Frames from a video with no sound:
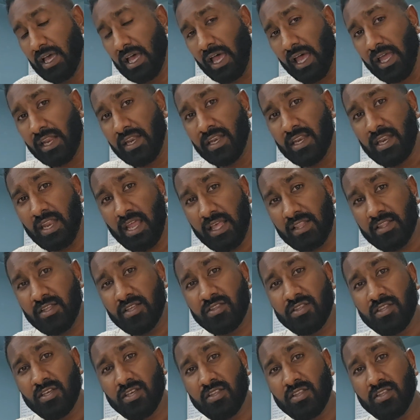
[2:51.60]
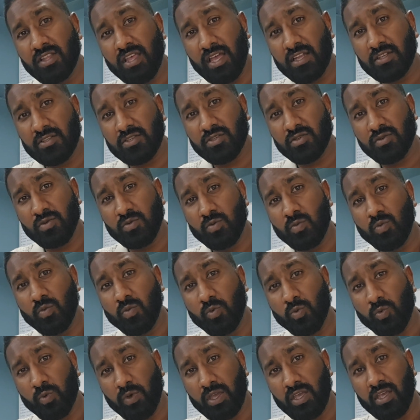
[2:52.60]
Another thing that
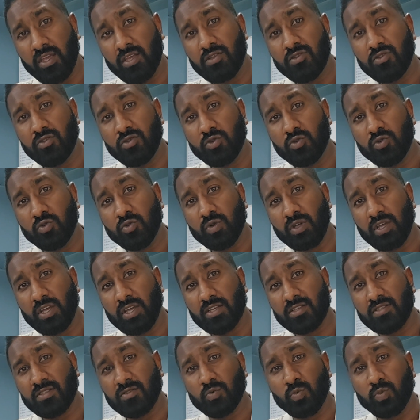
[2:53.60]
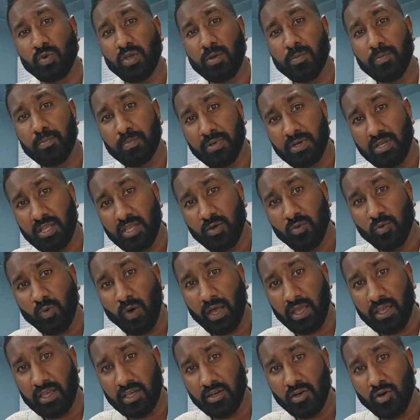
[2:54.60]
we do is we
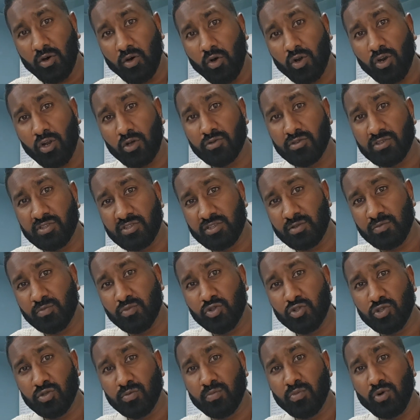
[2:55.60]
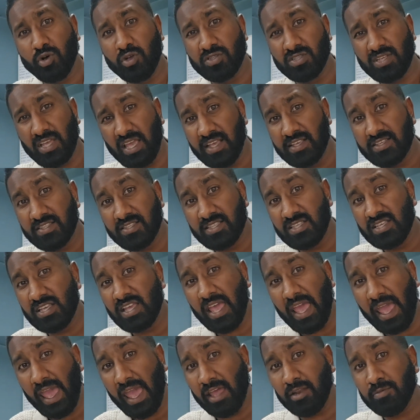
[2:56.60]
pre-wire all our distribution boards,
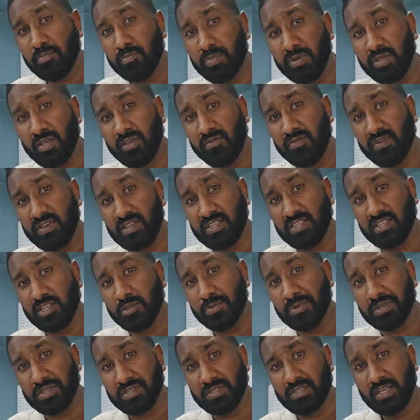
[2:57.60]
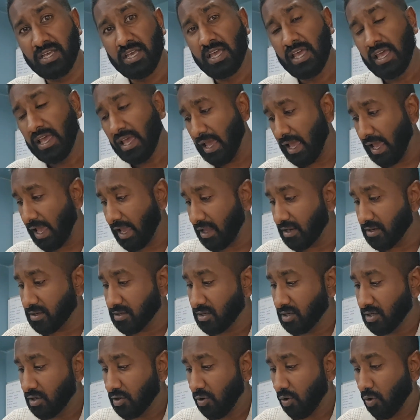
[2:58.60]
AC and PVDBs, and
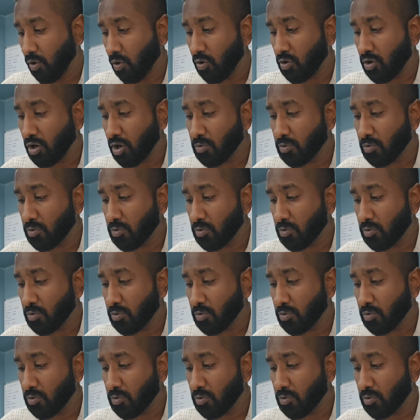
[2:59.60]
all